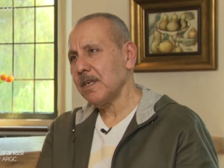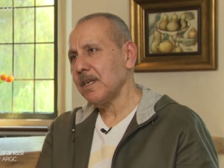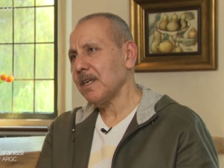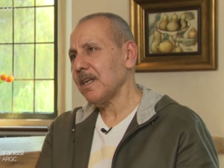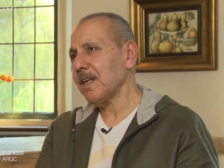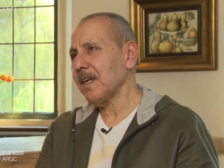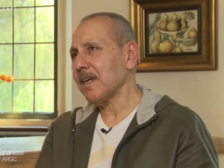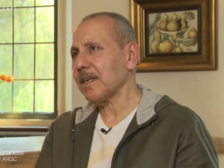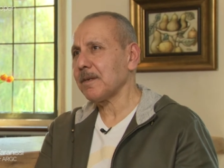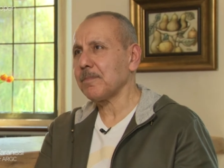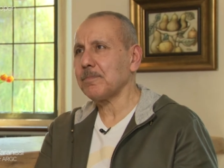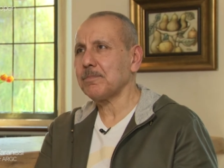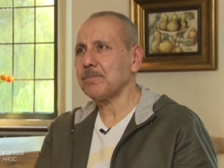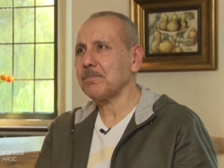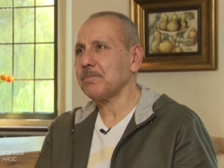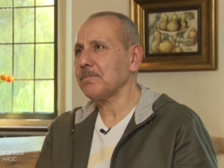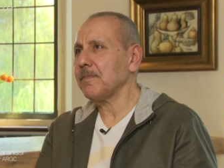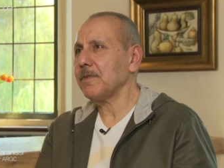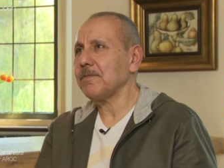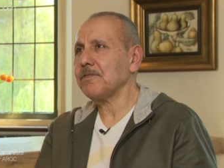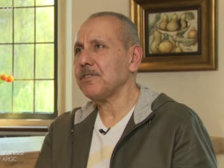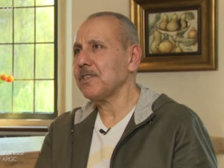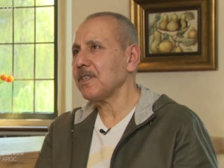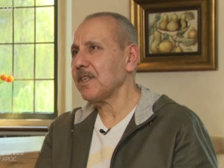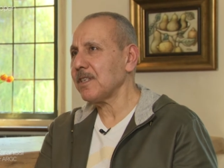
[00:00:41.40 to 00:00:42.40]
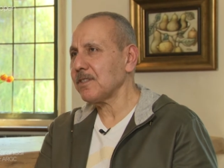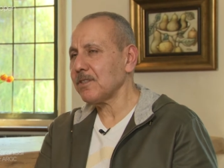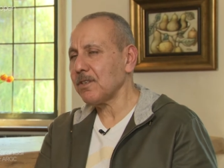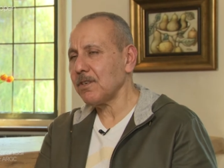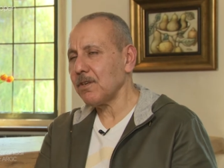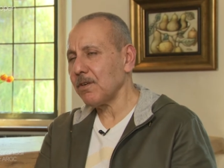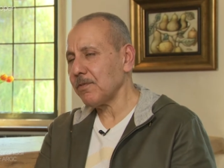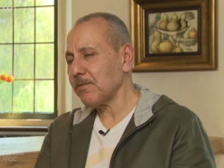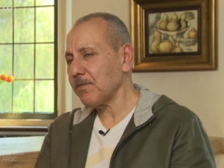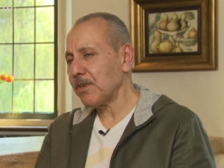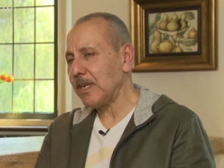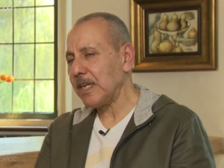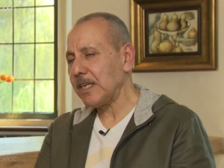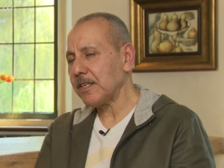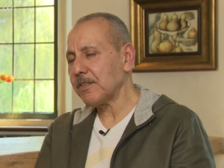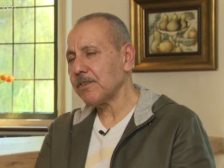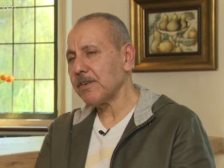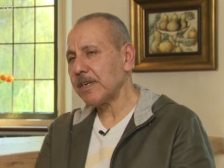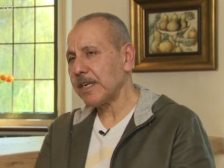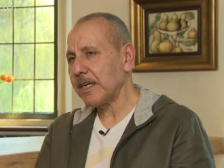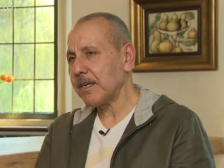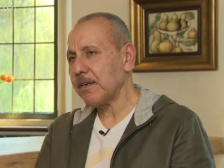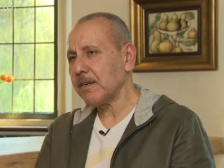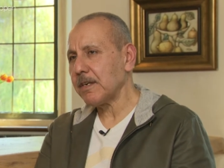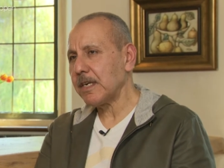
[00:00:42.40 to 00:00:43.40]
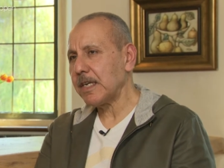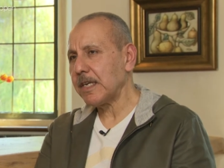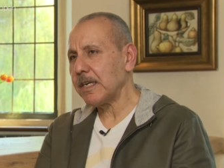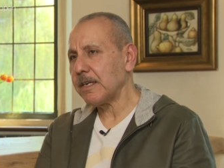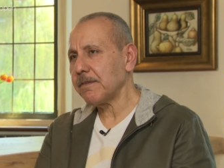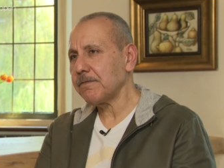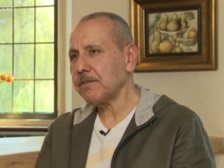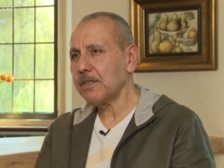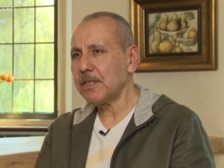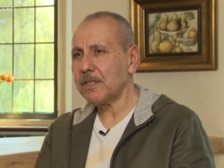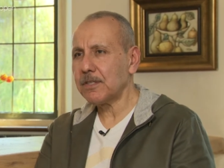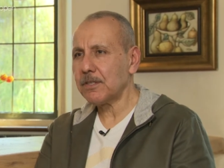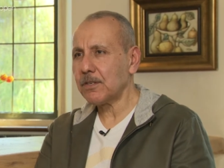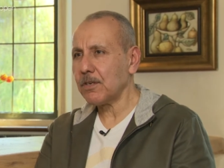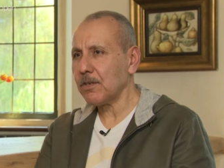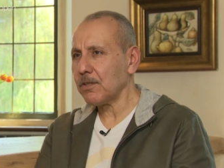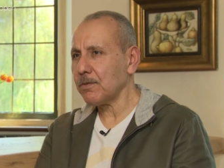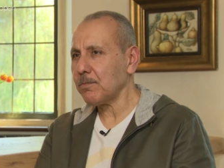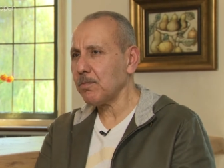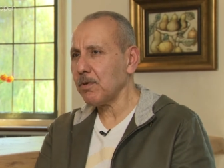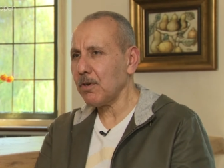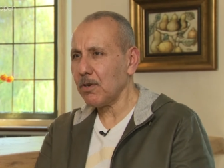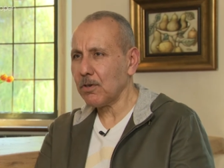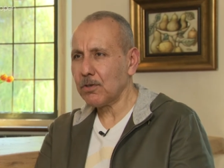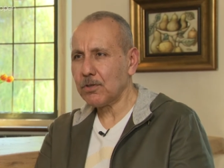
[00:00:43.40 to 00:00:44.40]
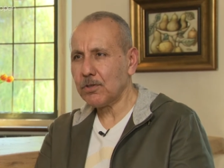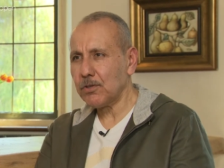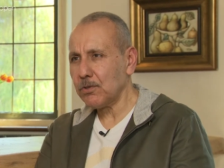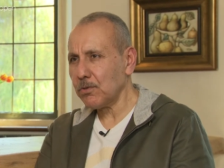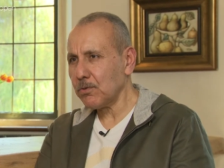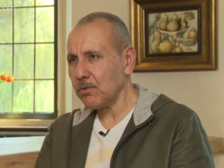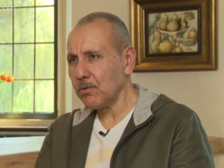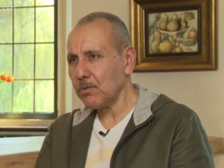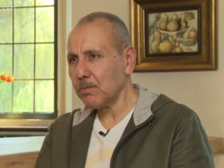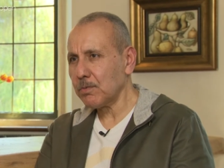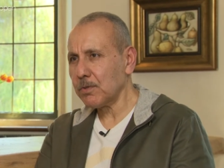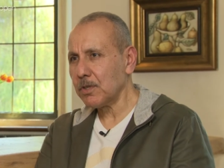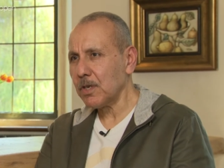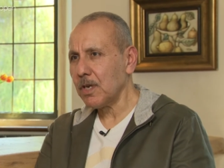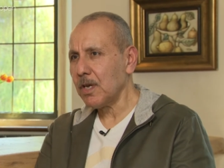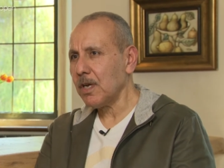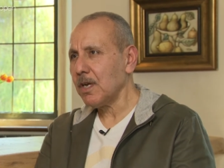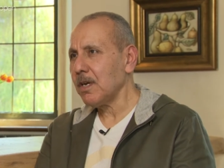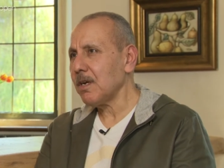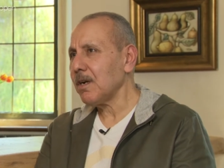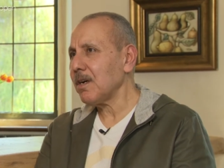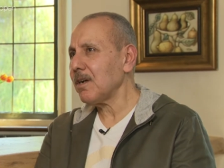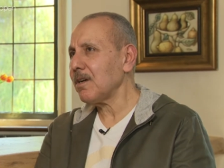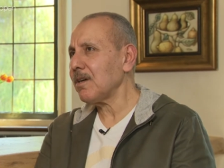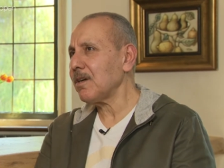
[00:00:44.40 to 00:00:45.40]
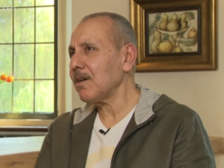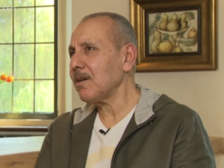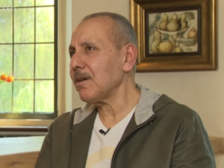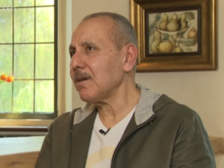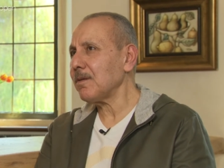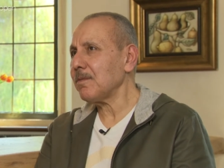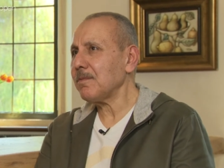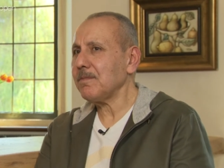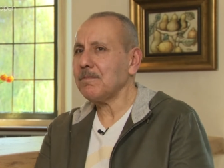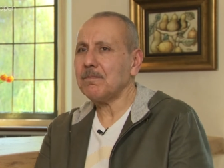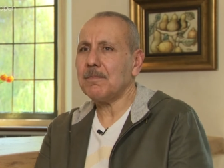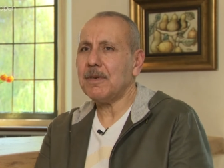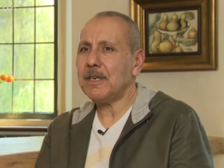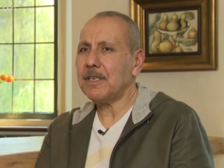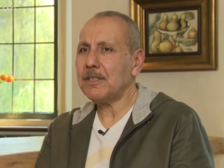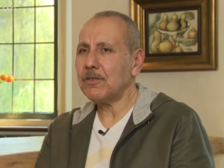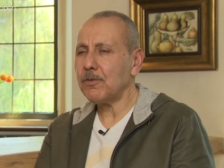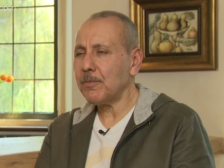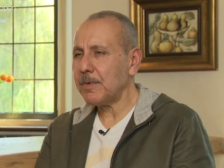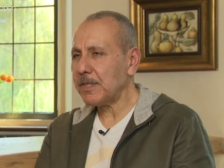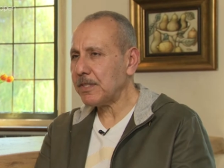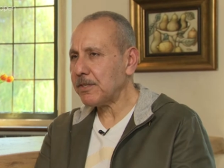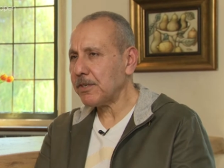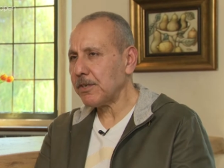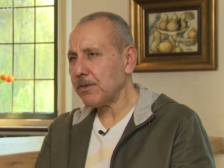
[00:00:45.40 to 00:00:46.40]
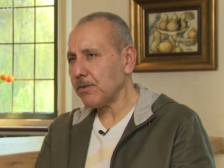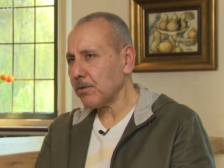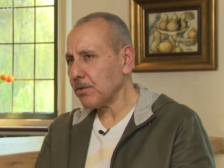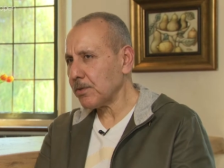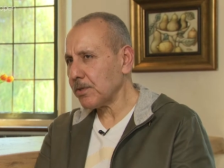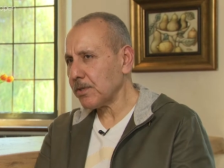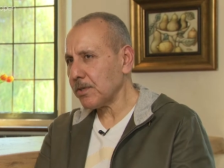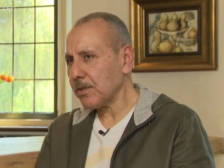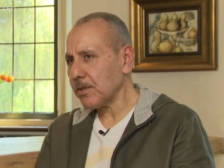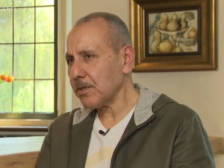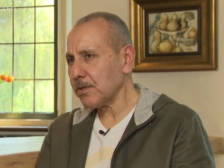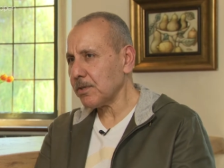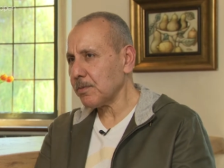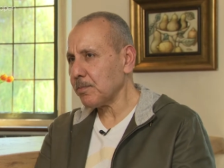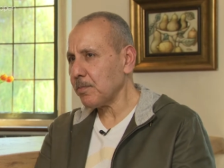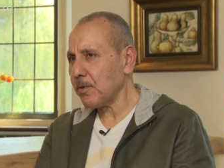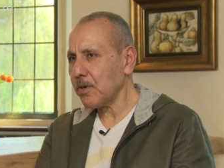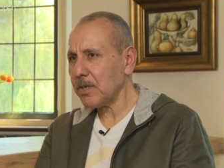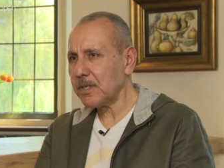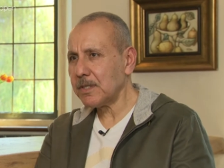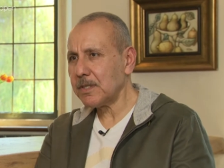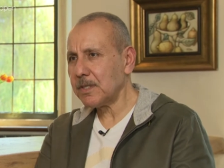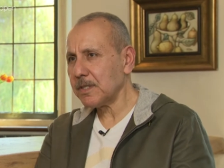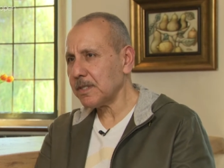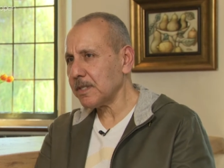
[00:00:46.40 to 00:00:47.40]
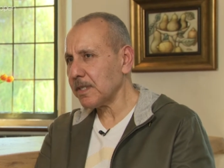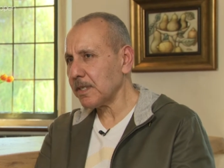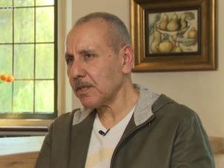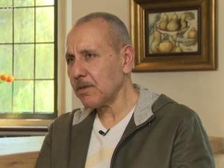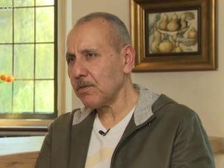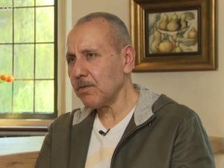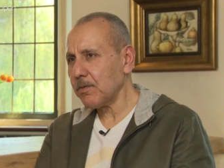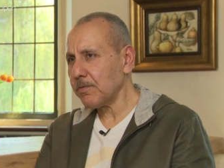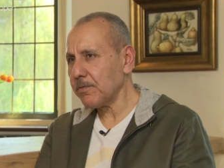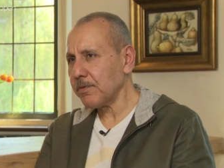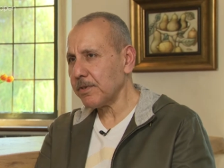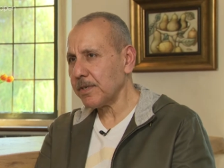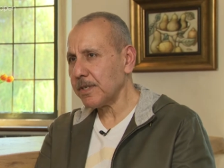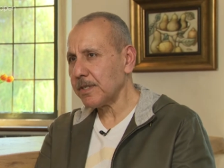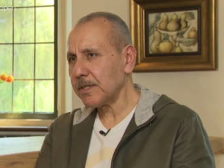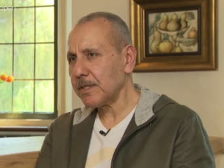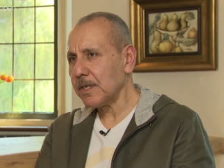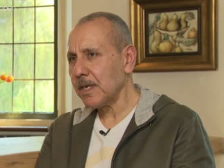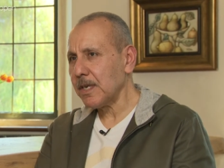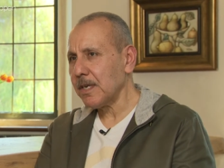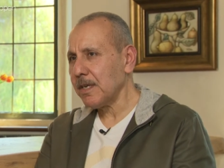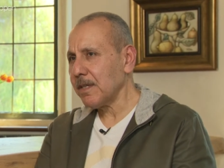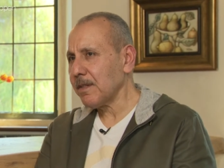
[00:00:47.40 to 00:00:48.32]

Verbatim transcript: like if she doesn't ovulate regularly, if she's got blocked tubes, uh, endometriosis, polycystic ovaries.